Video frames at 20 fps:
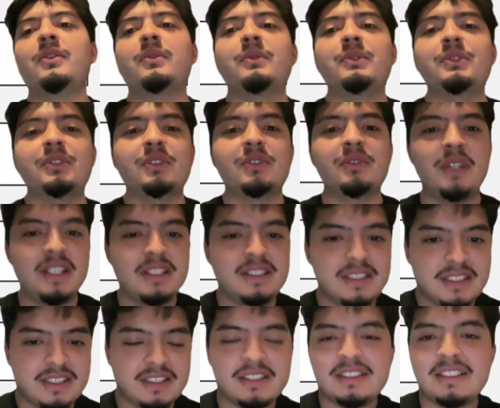which is
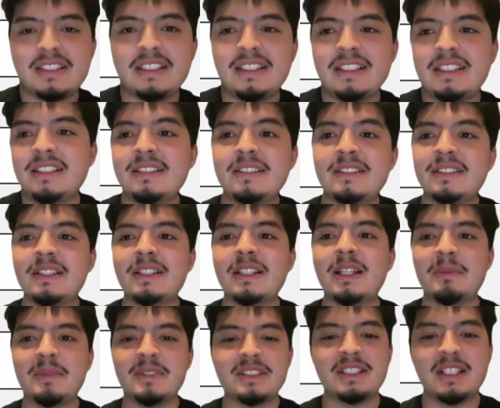crazy because
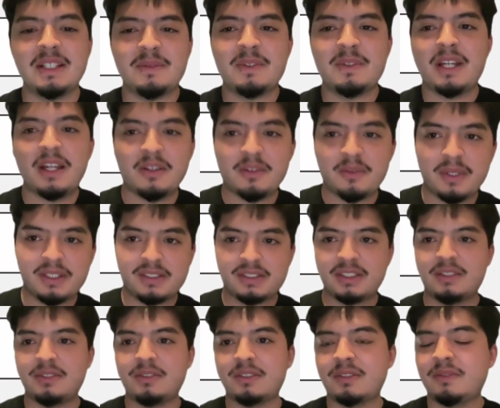that means he never got
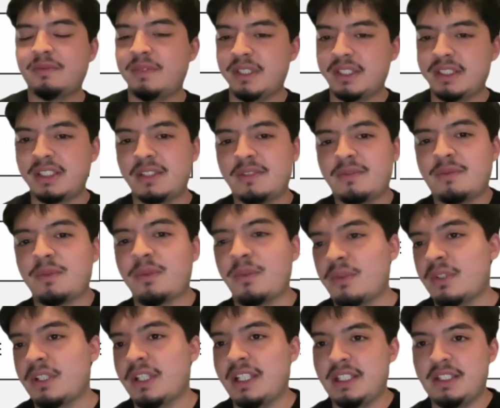arrested or convicted
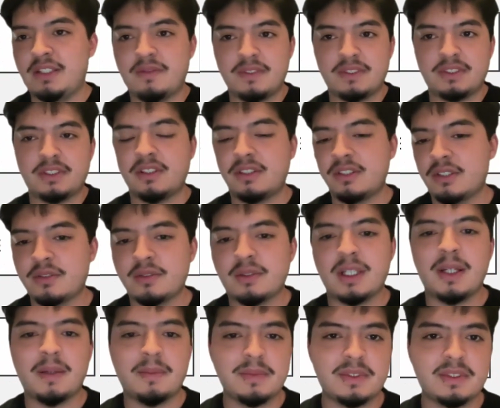for any of his other
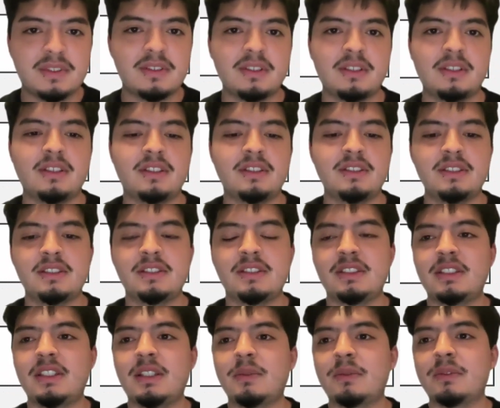crimes,
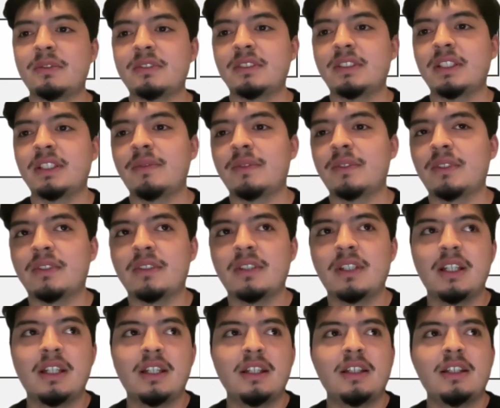since there was never
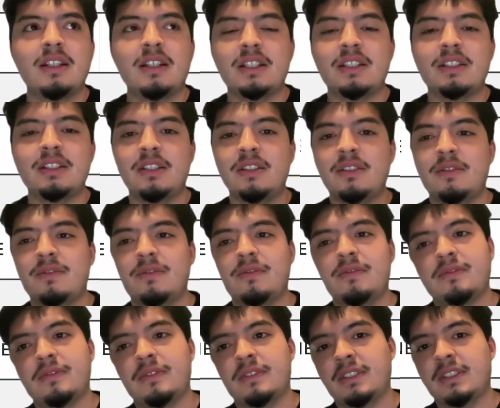
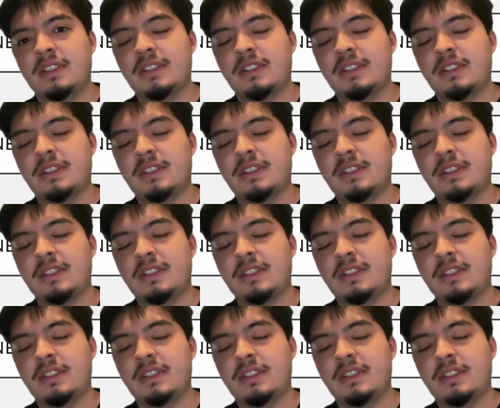enough